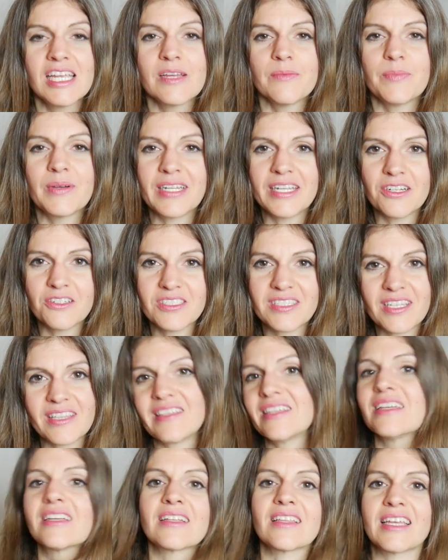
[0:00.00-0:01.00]
But here's the
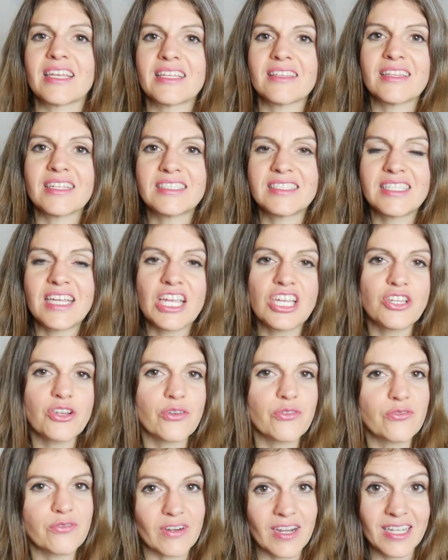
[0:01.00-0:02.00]
thing, let's say
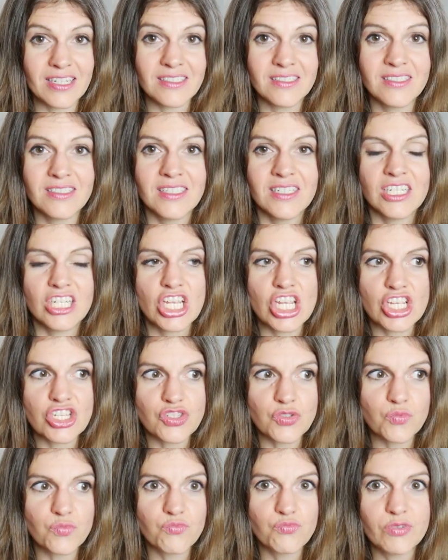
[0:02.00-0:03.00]
your friend
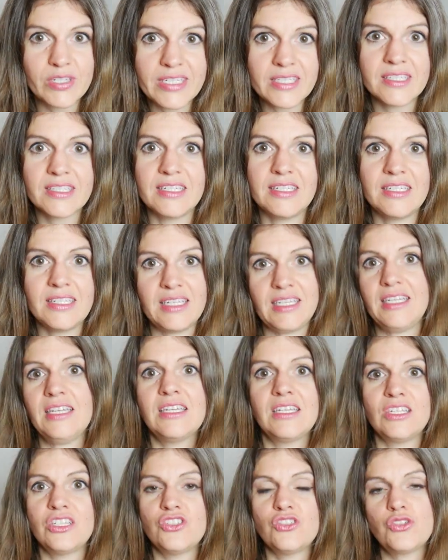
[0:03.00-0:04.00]
is really
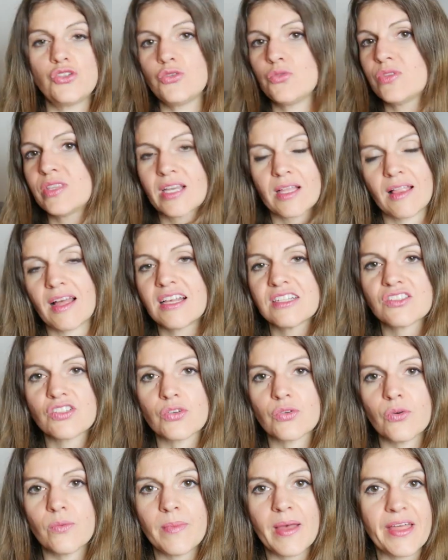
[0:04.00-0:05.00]
into the
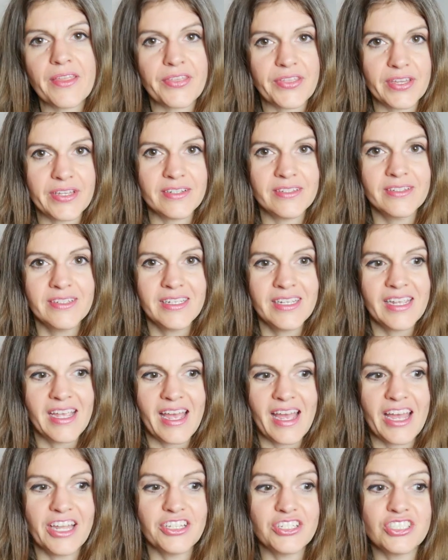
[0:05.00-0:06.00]
classical method
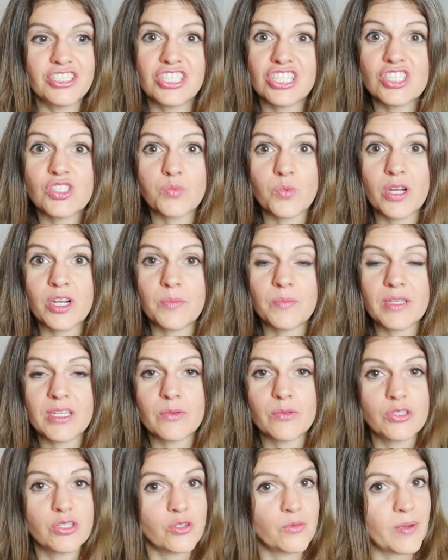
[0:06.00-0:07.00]
and you just want to
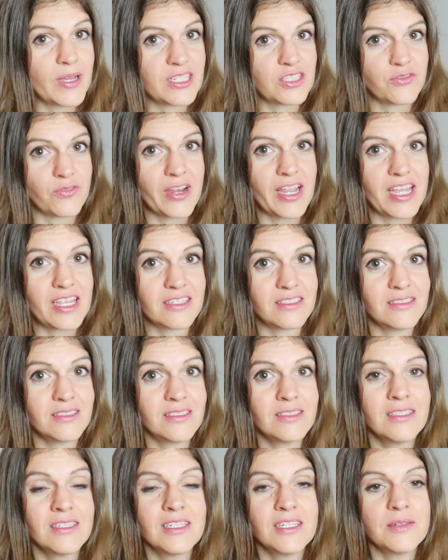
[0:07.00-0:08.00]
be with your best
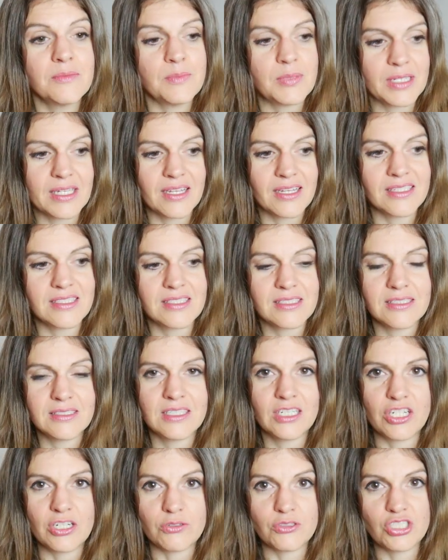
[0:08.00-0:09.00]
friend because,
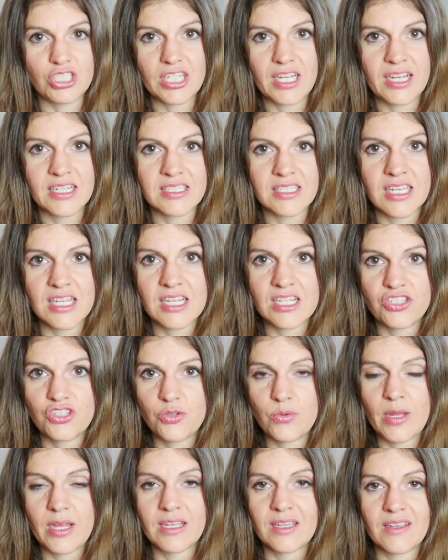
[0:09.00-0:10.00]
she has kids,
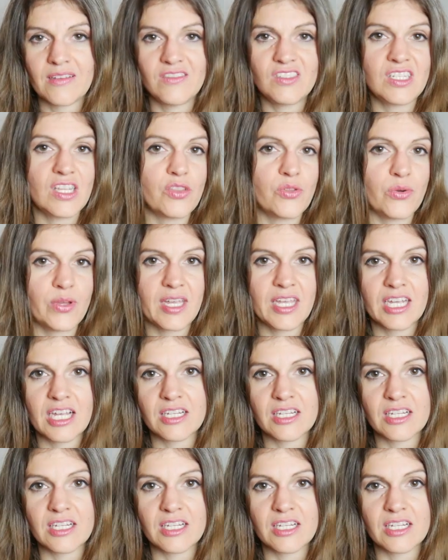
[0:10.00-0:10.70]
you had kids, and they'll hang